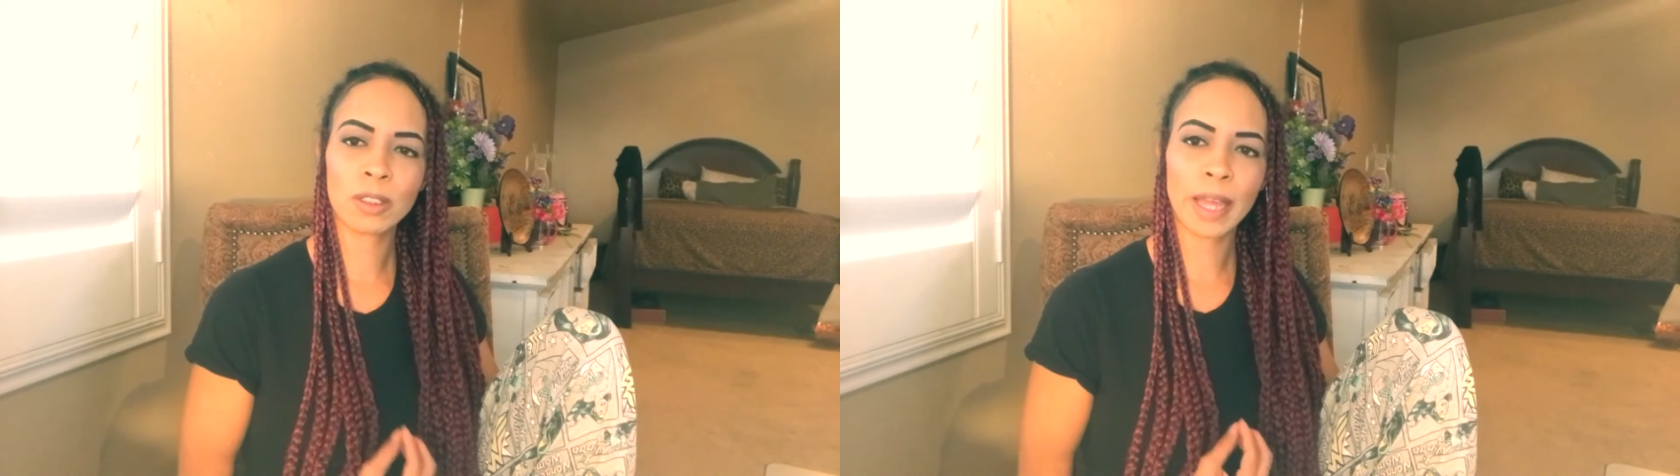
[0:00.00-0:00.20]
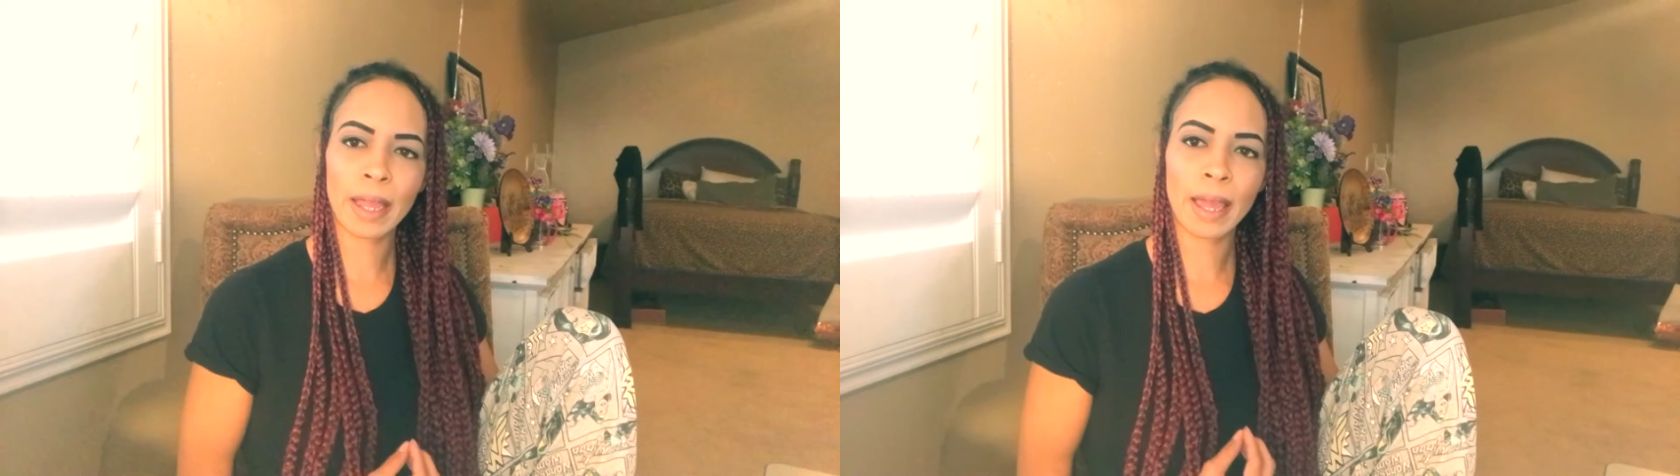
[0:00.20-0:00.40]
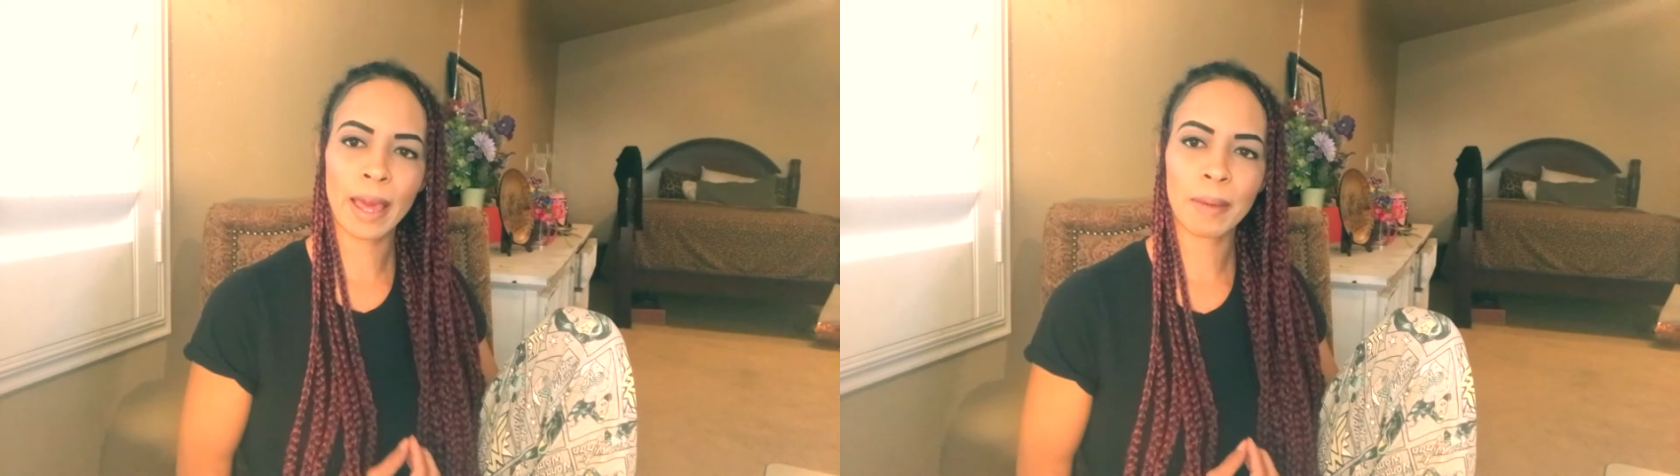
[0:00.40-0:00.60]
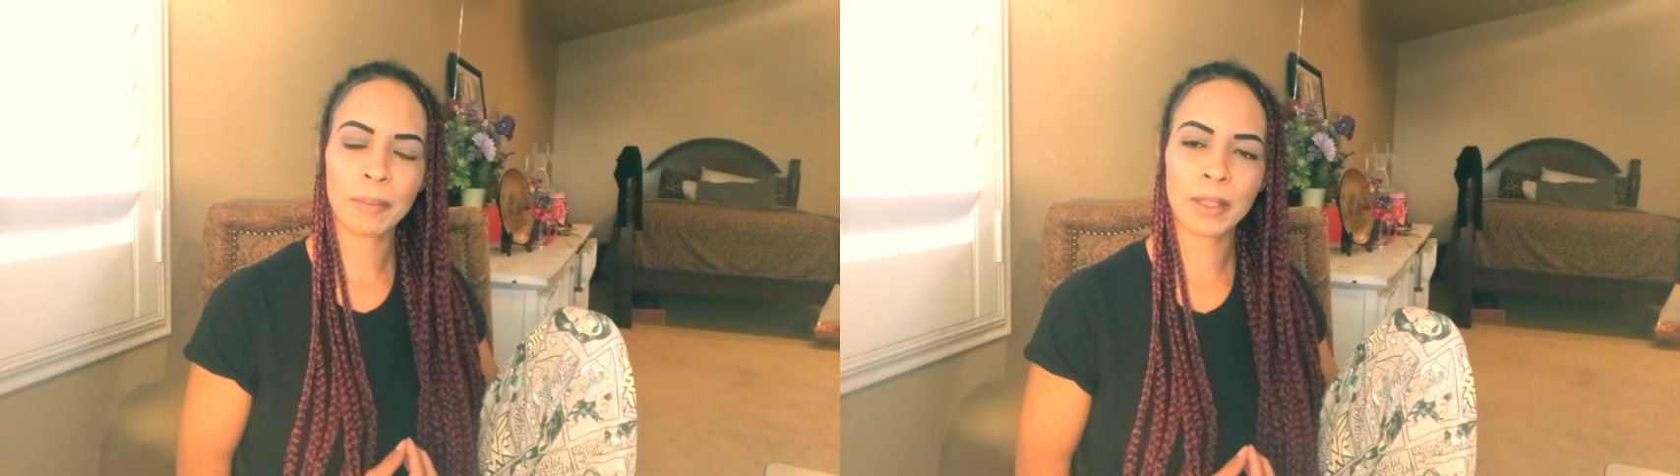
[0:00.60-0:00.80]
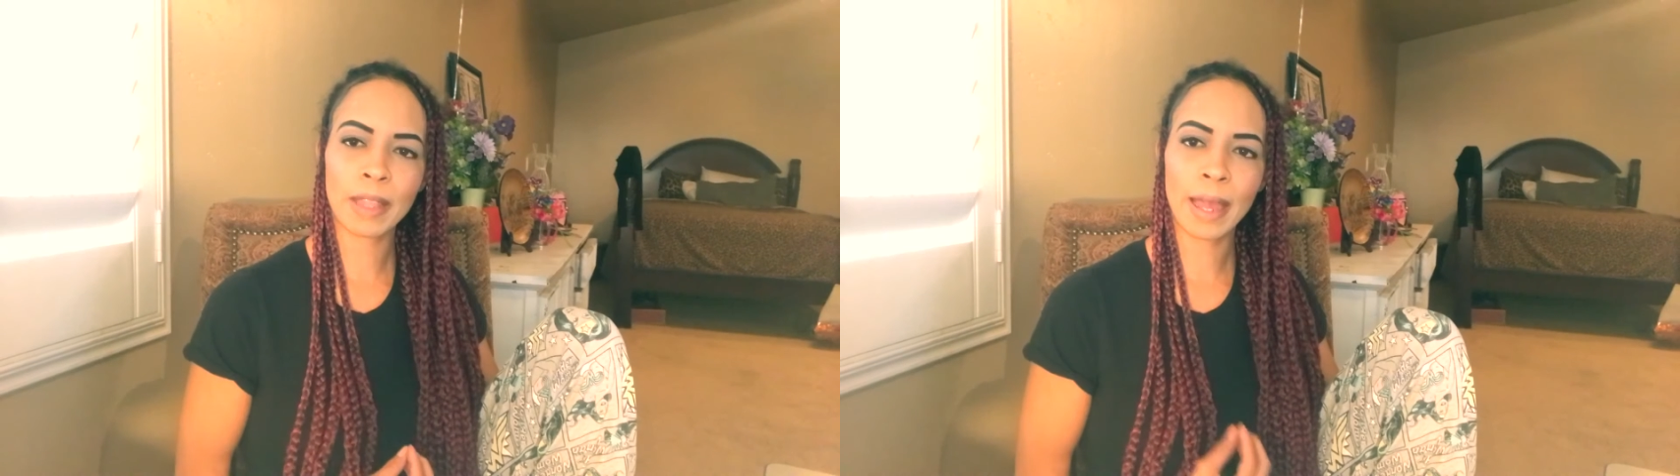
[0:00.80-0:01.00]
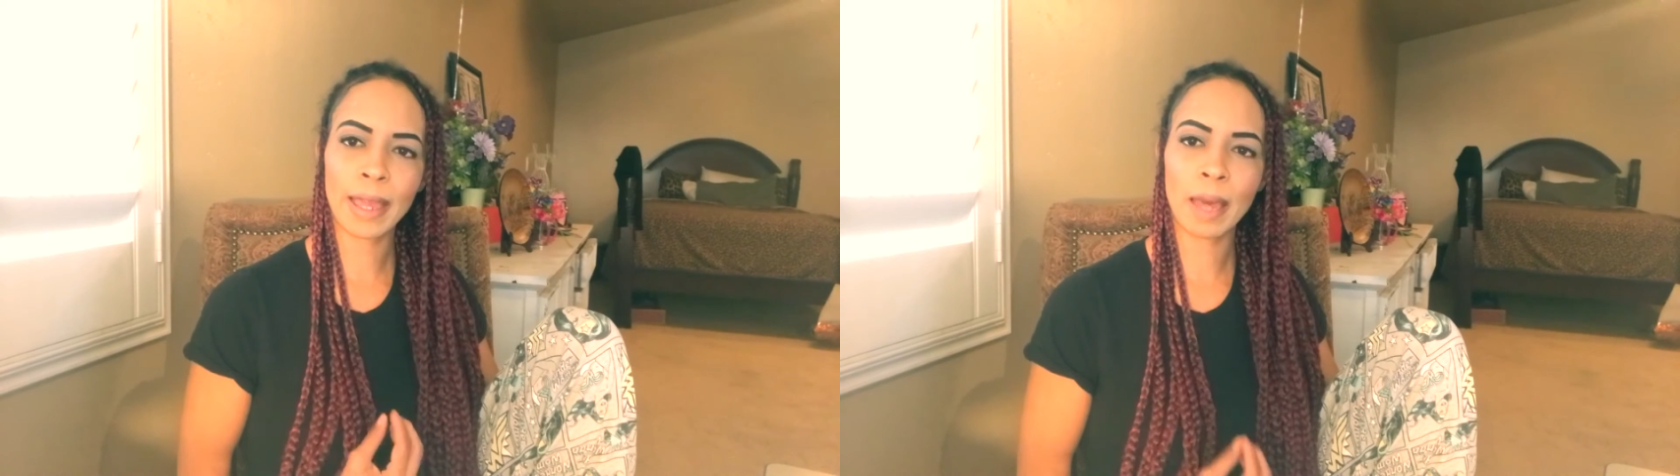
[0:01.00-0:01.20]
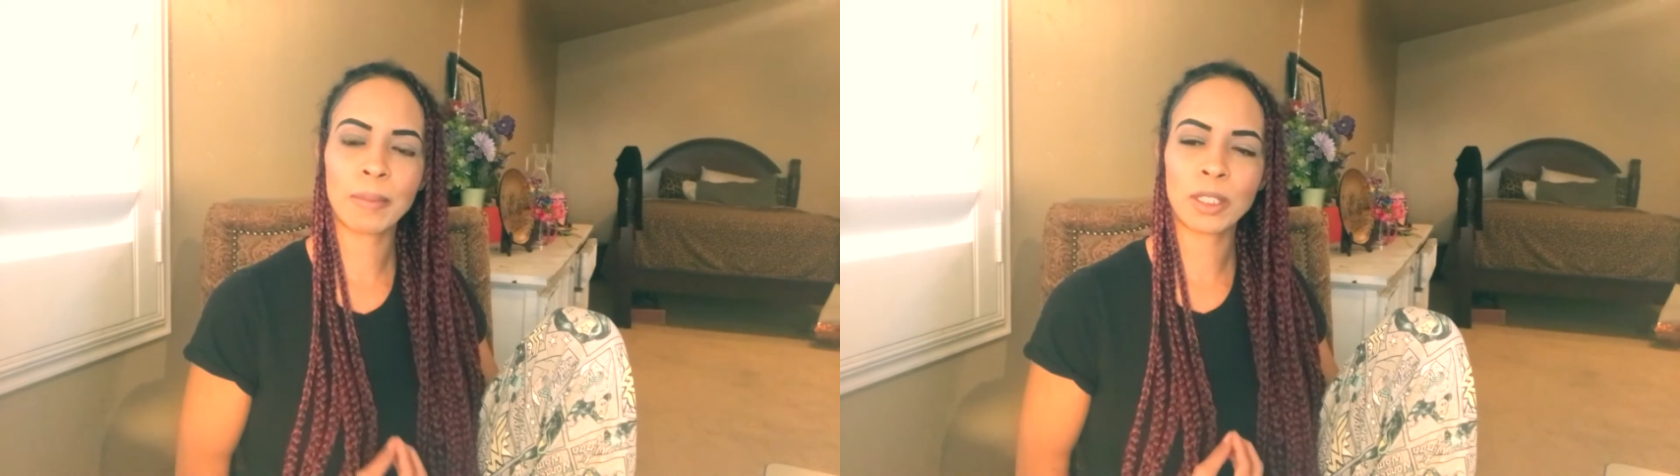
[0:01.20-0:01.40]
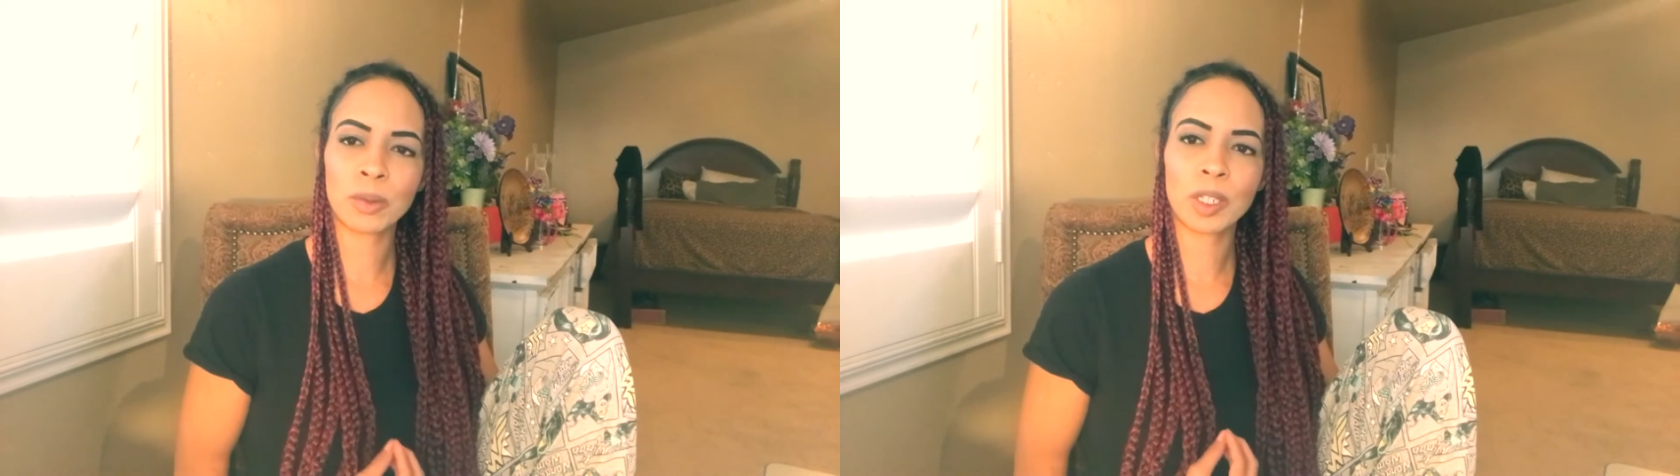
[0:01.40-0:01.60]
that gap
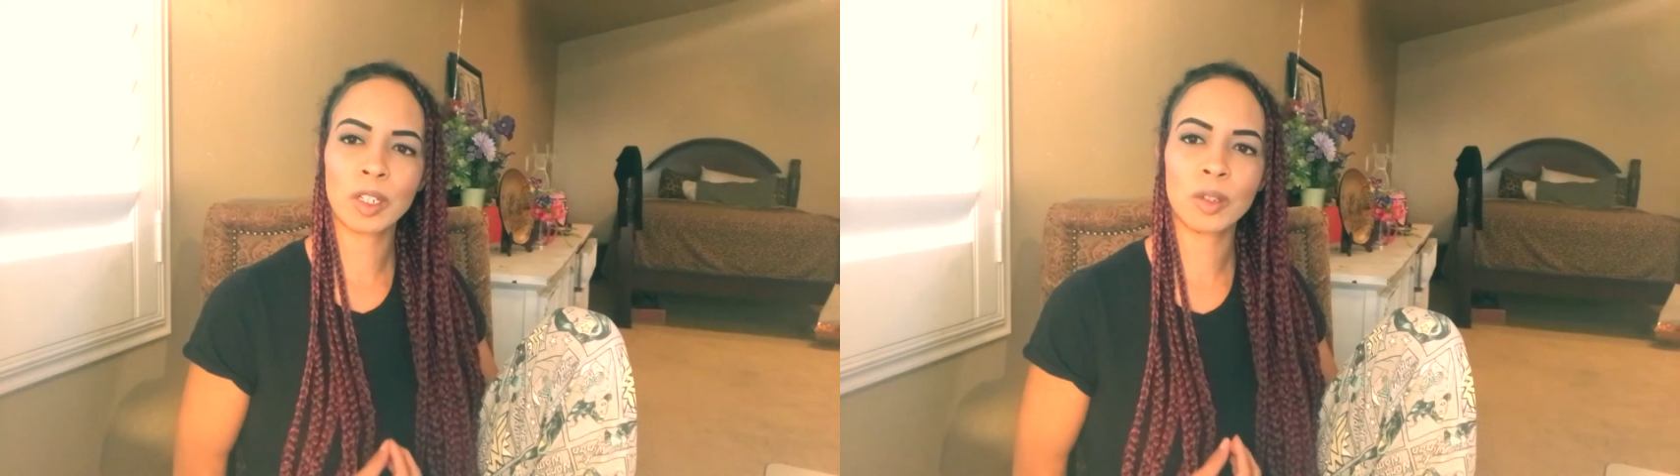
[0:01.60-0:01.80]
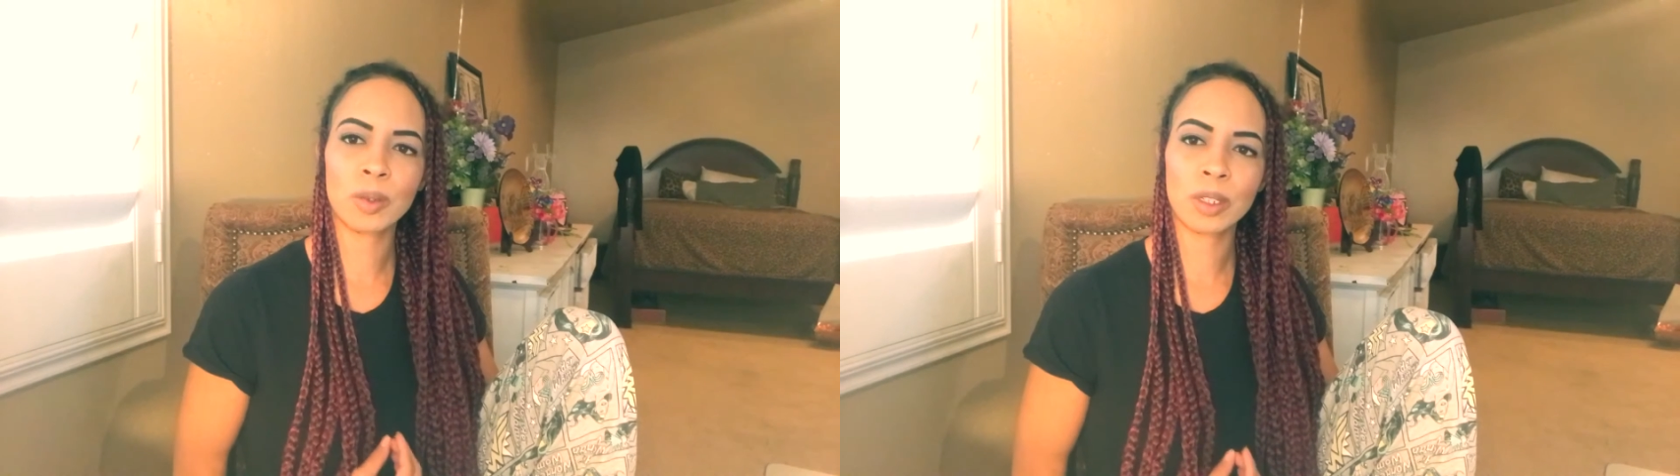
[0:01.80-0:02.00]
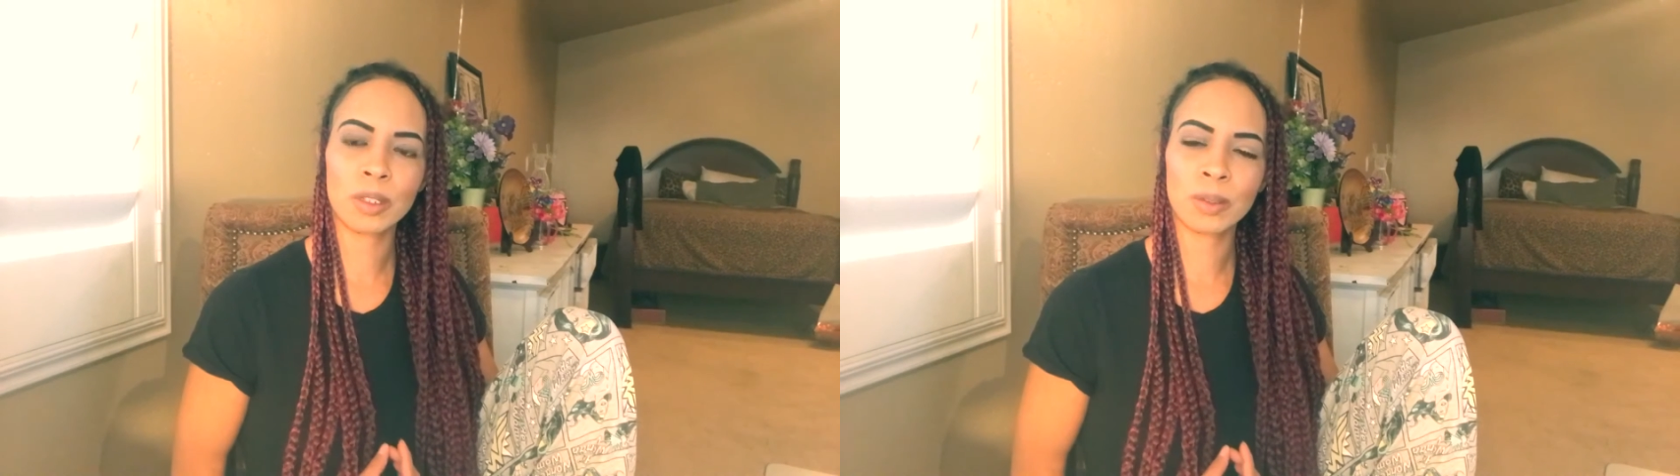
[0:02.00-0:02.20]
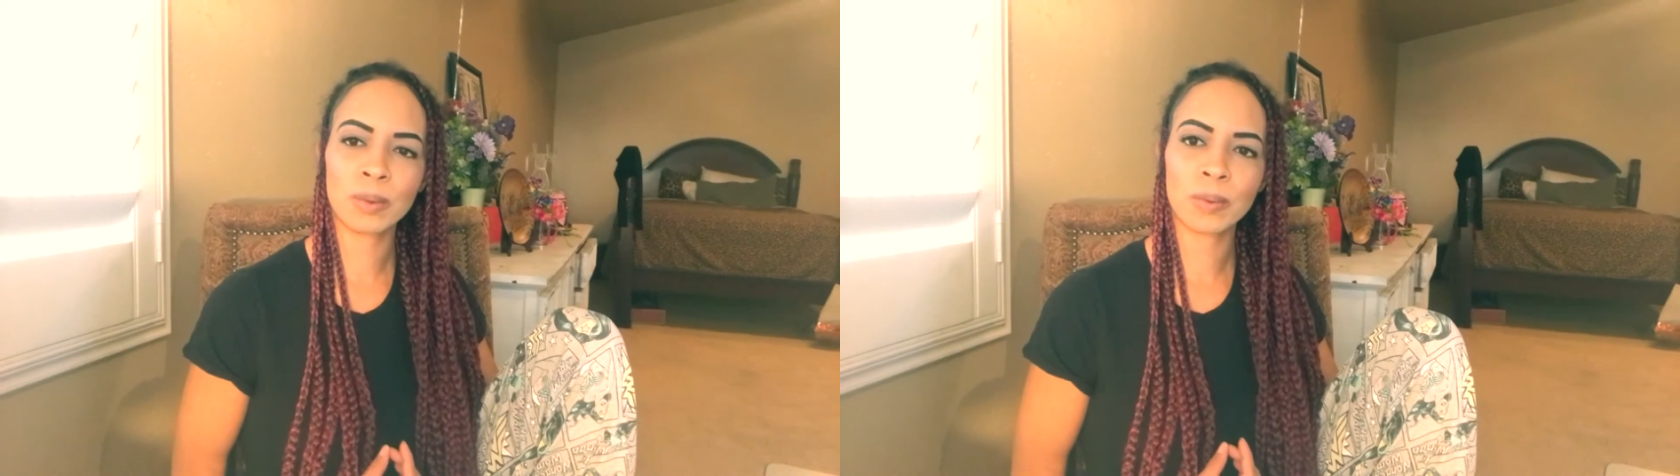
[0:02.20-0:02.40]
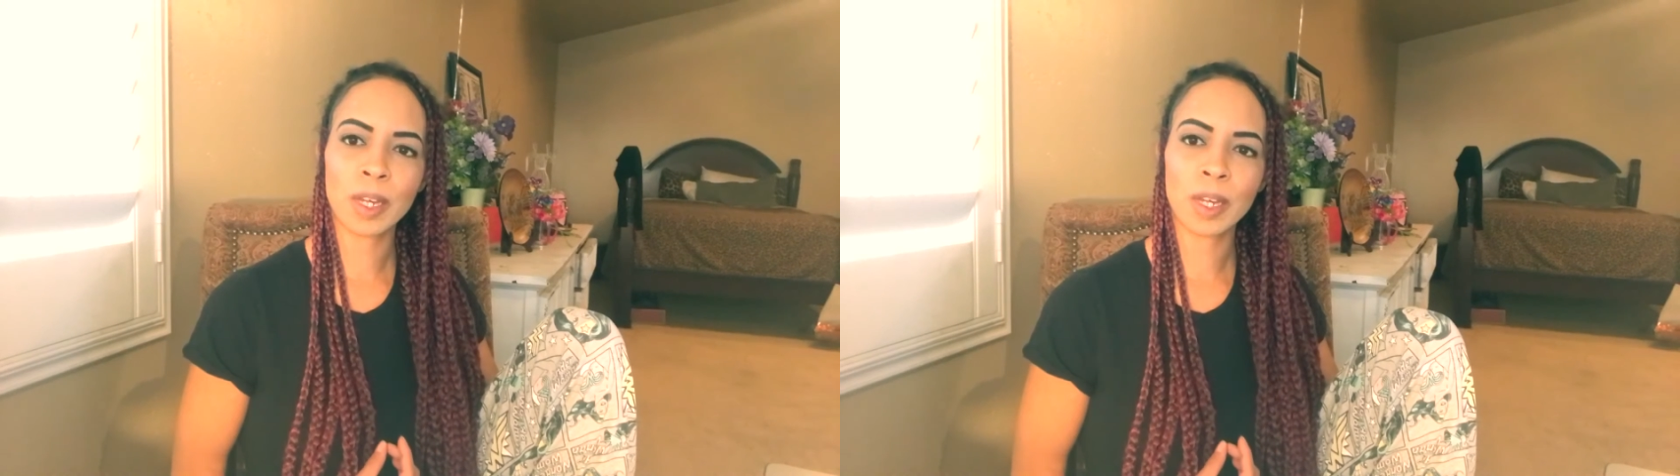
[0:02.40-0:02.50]
between you and you.